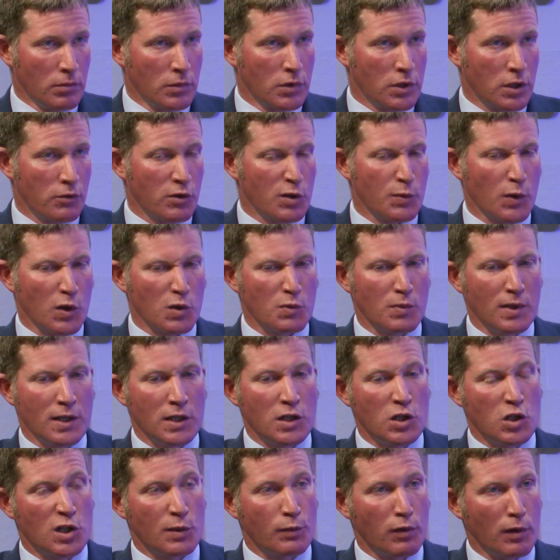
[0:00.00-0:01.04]
So
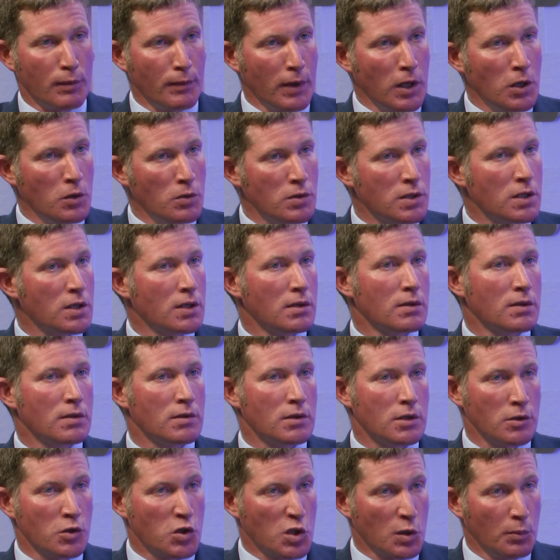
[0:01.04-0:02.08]
responsibilities to promote,
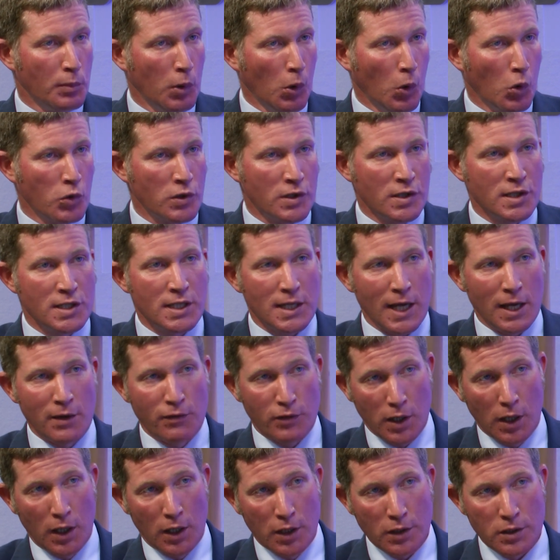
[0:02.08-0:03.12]
to support and
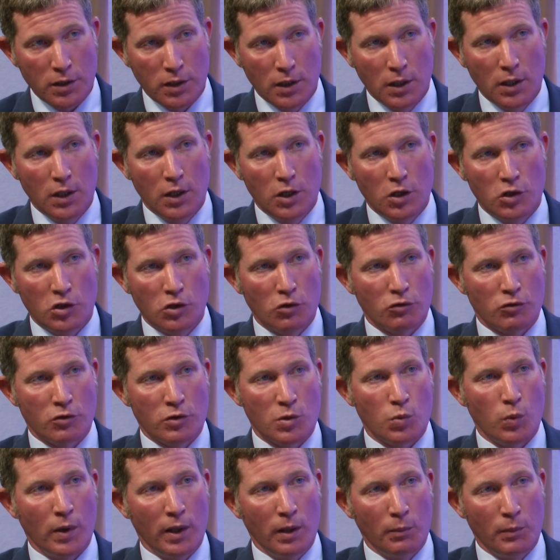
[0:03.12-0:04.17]
safeguard
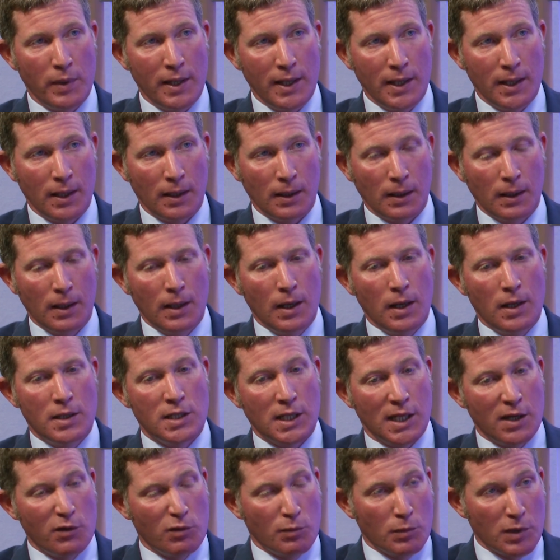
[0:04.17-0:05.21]
children's well-being,
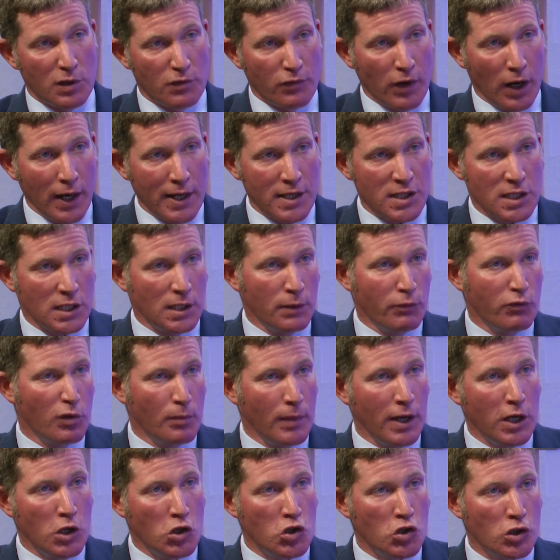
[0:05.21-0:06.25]
to give them advice and
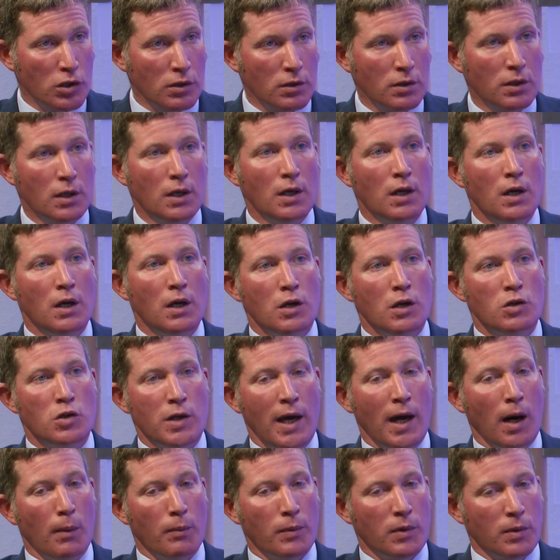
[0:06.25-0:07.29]
information,
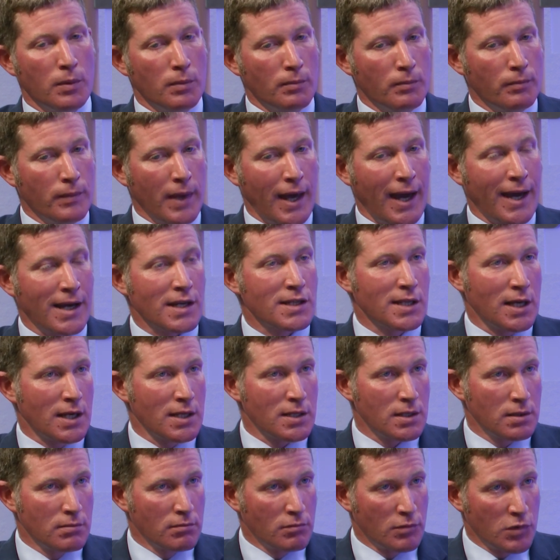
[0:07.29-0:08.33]
to help them
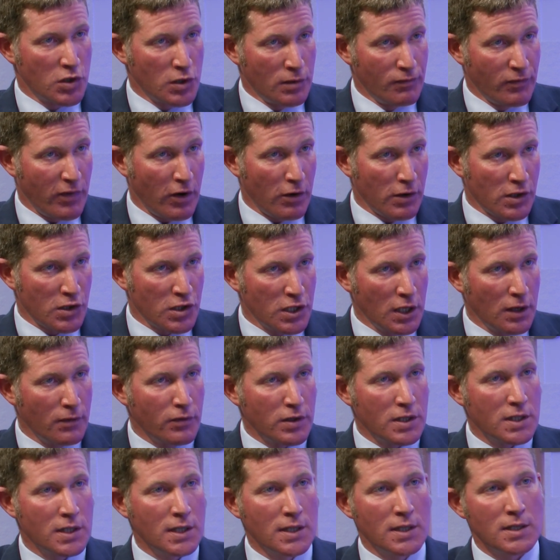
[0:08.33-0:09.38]
access various
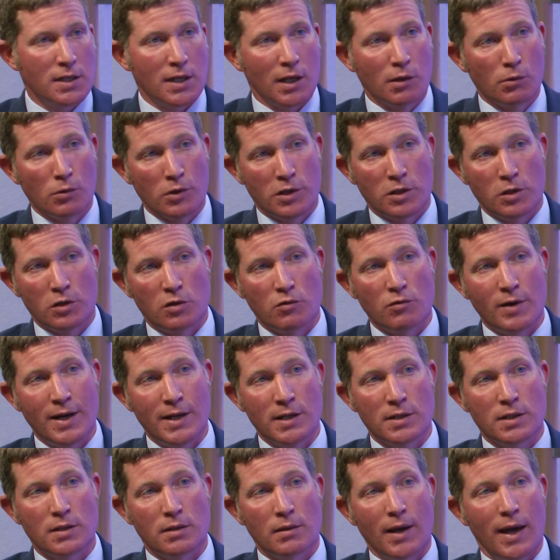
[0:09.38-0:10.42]
services, and also to
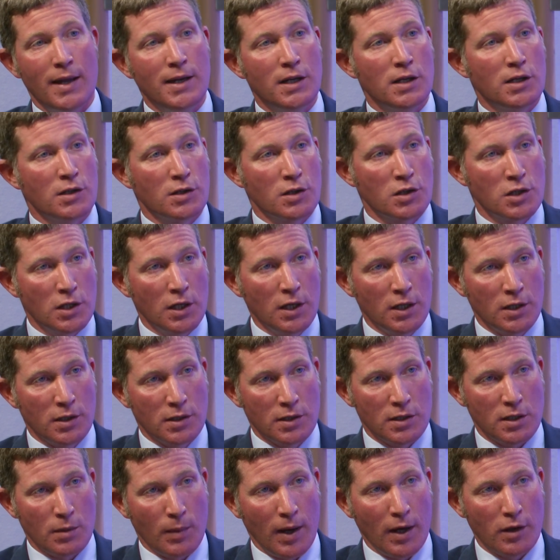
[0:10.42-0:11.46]
raise any
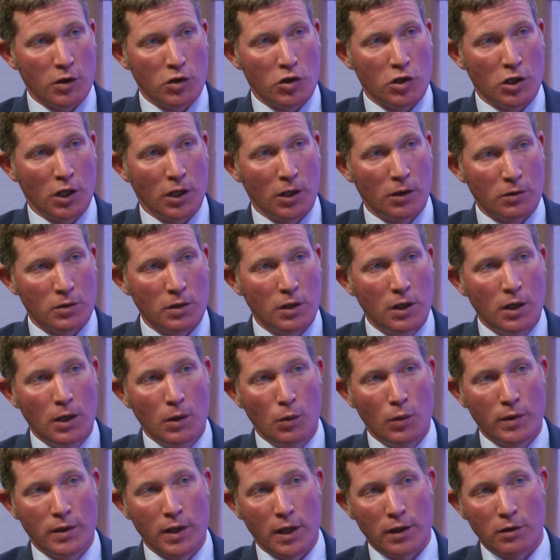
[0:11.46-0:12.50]
concerns about the child
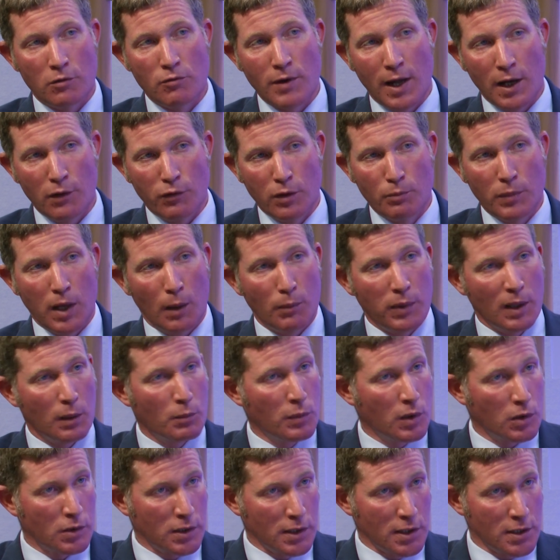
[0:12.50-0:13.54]
with other relevant
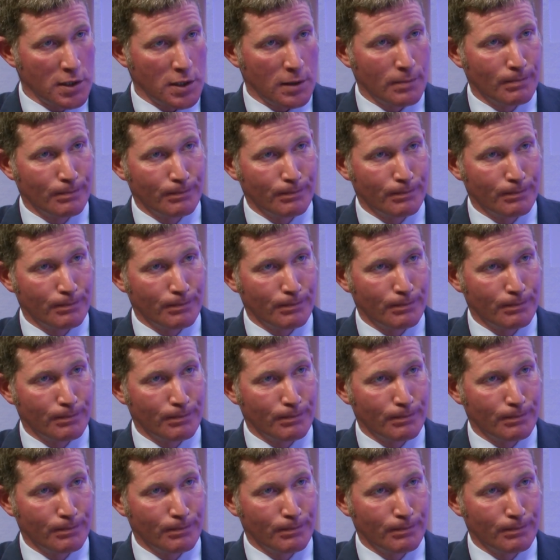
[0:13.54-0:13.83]
public bodies.